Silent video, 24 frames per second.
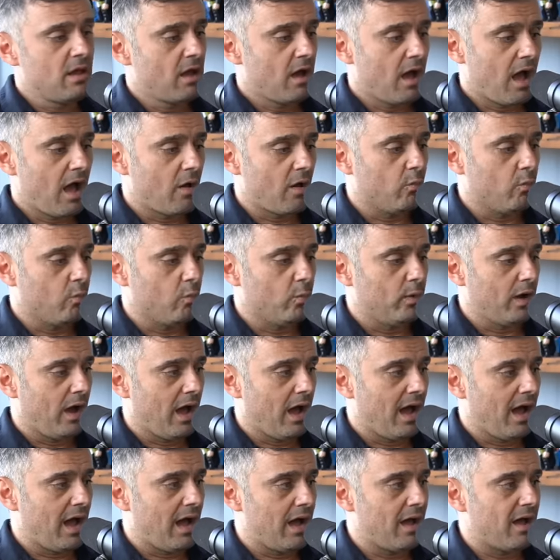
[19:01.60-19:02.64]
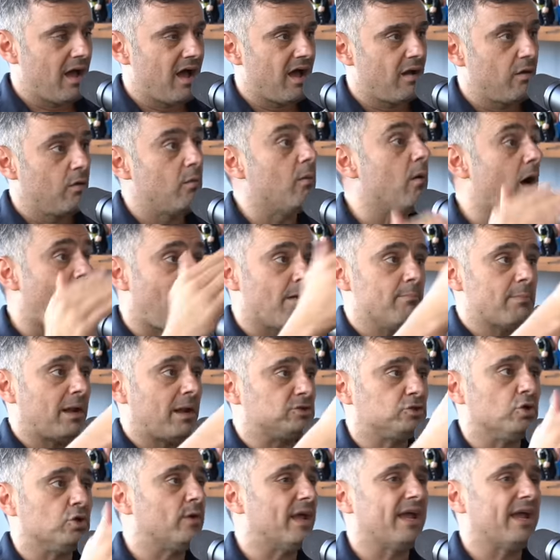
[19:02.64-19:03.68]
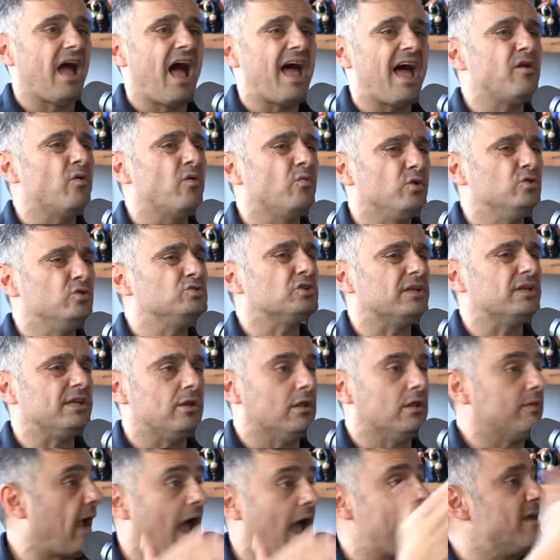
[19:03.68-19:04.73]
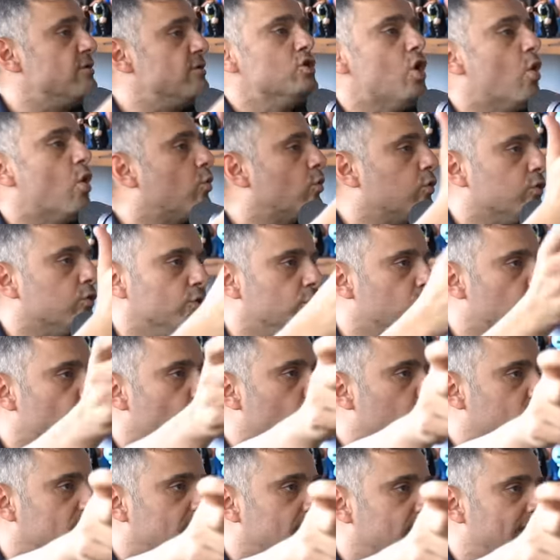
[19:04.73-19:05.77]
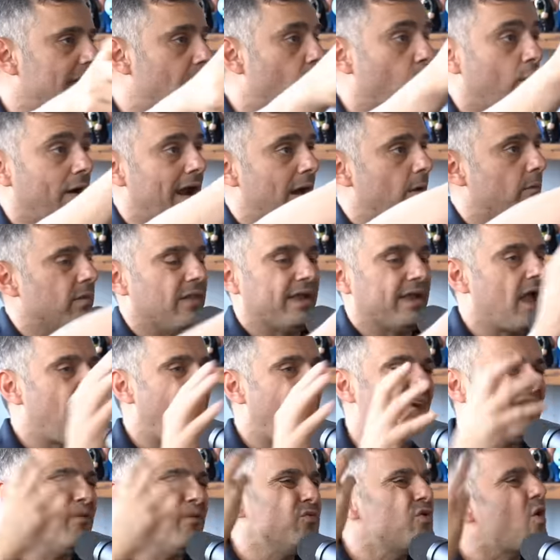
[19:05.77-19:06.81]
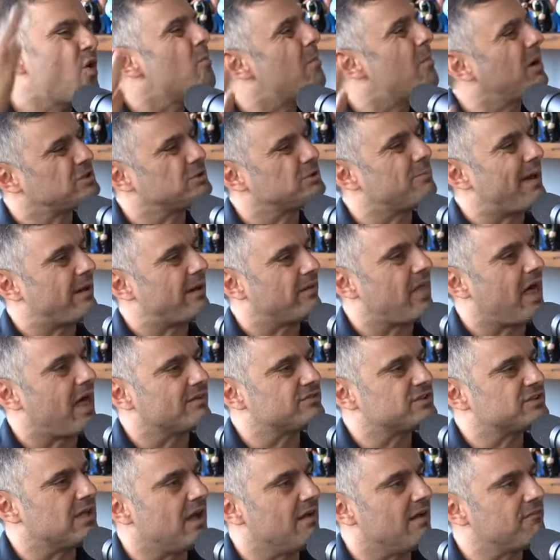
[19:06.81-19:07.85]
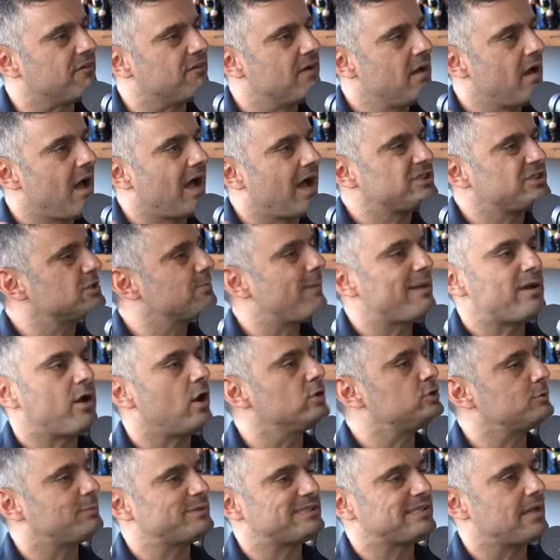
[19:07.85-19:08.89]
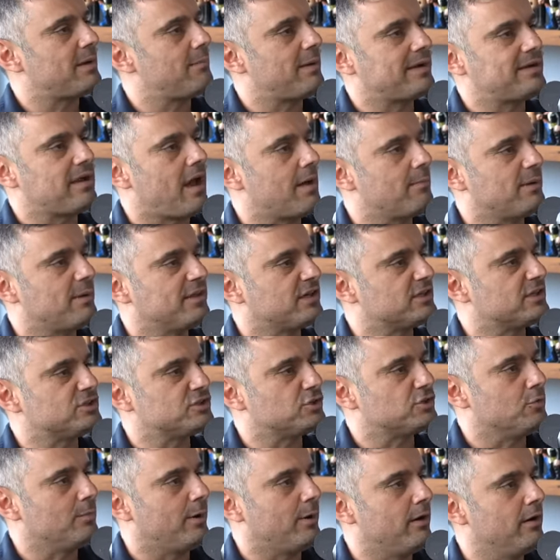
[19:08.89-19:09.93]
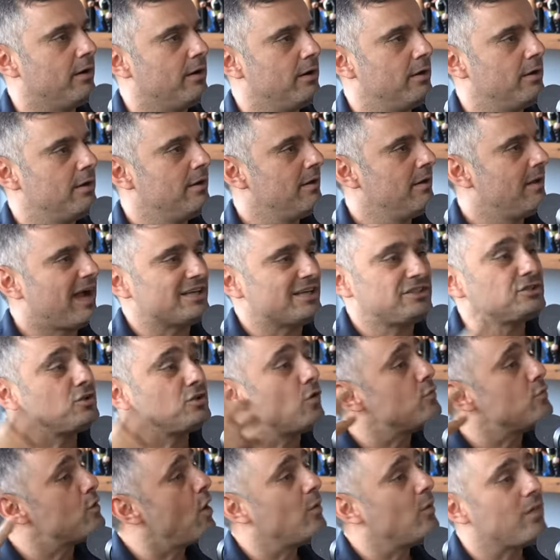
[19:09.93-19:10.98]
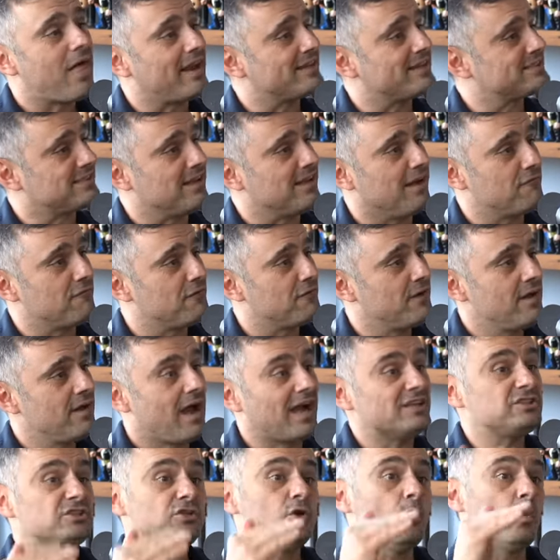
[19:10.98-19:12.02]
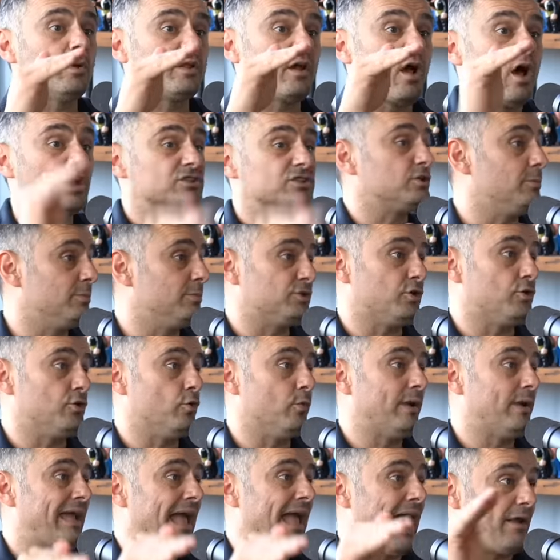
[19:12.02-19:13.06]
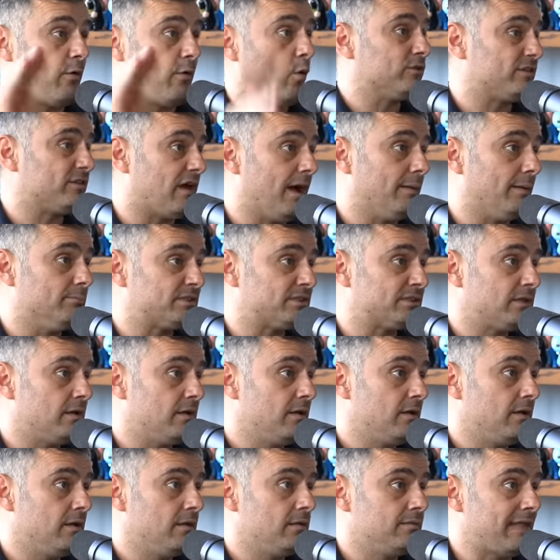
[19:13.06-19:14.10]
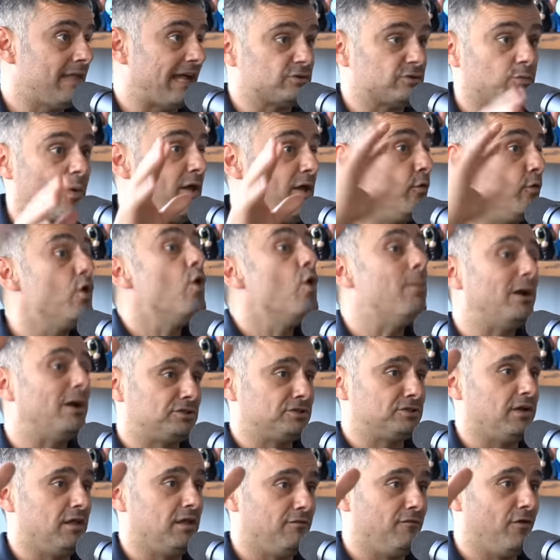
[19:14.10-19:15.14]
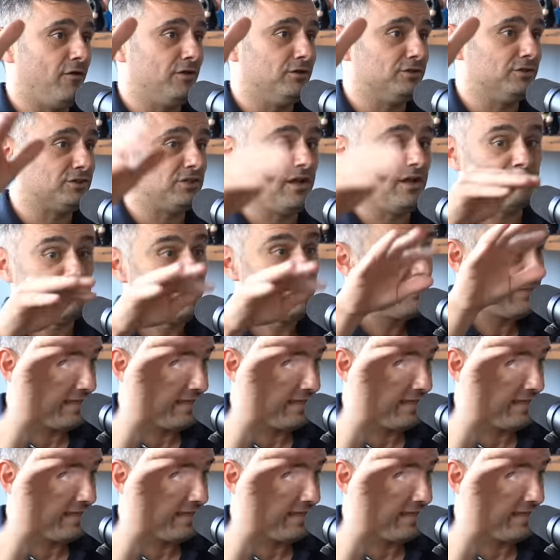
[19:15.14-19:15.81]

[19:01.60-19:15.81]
Uh, I'm not joking. I don't usually like. I had no clue you owned that or how. Like, I don't know much about a lot of stuff. I just spend 100% of my time on the consumer. I just don't know a lot of stuff. I just know what customers are doing at all times. That's why I don't know much of other stuff.